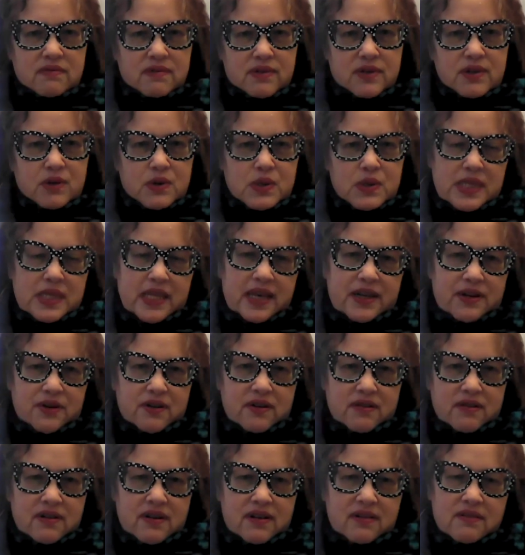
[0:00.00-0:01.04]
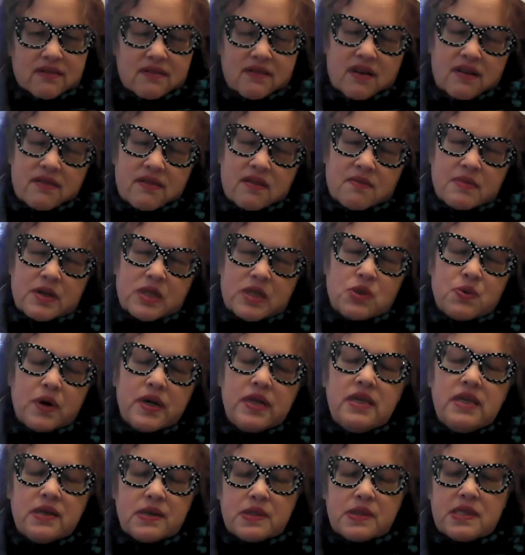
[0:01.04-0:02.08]
years later in the mid
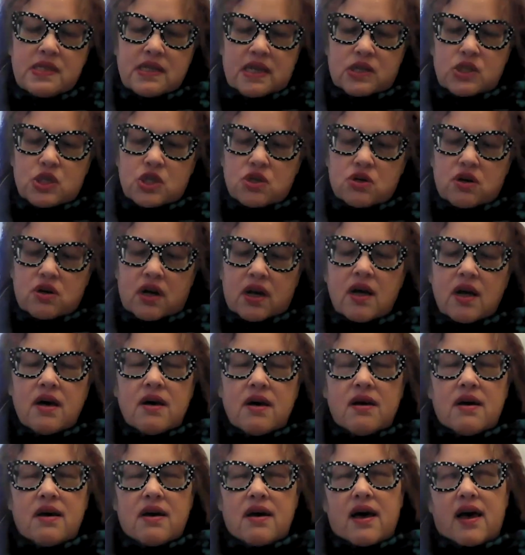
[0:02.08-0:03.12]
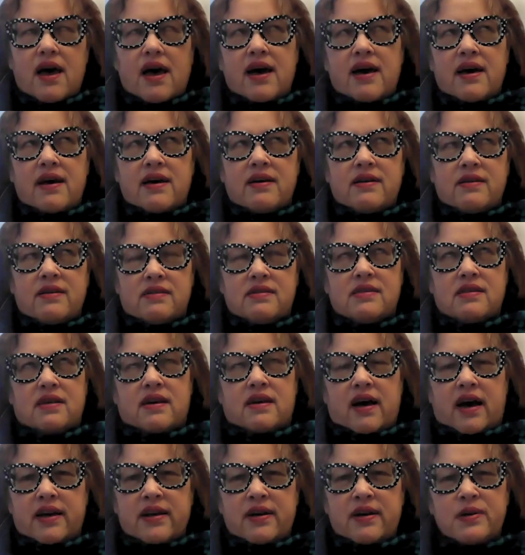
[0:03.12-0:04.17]
20th century. And
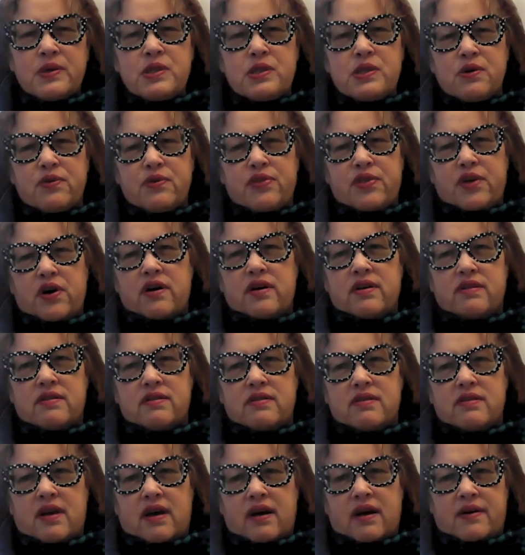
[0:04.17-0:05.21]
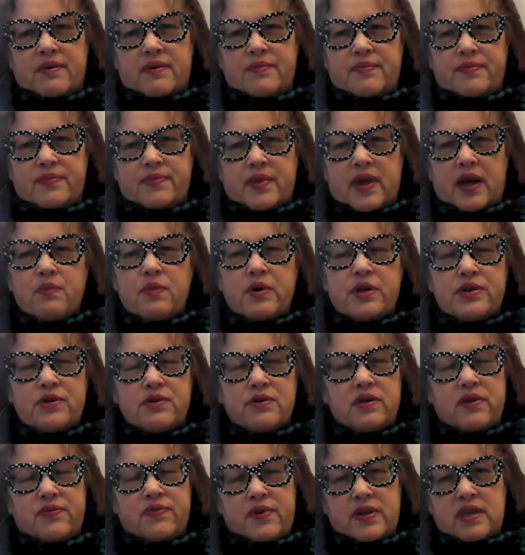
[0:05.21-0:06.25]
I also thought, I
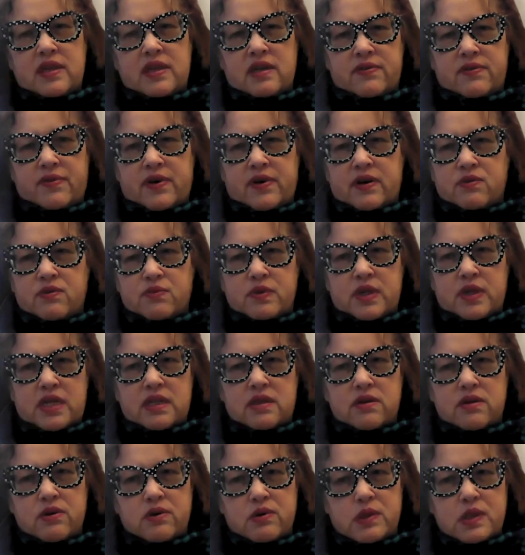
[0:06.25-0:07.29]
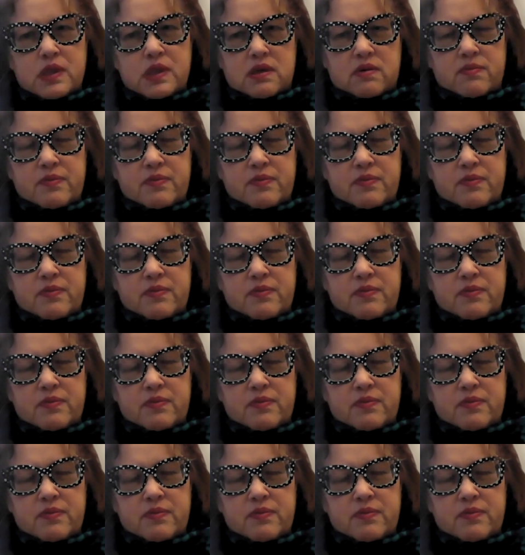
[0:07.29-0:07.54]
wondered if any of our readers or